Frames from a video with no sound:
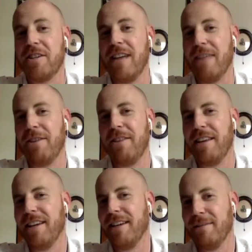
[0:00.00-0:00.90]

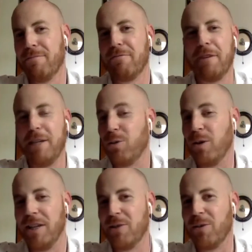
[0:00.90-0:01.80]
Everything
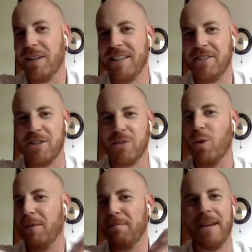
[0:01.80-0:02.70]
pre-2020 is just
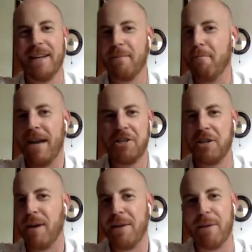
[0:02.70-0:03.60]
one big mesh in
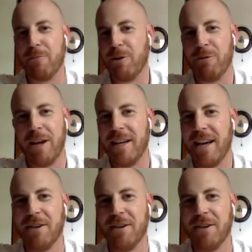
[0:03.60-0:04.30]
my memory right now.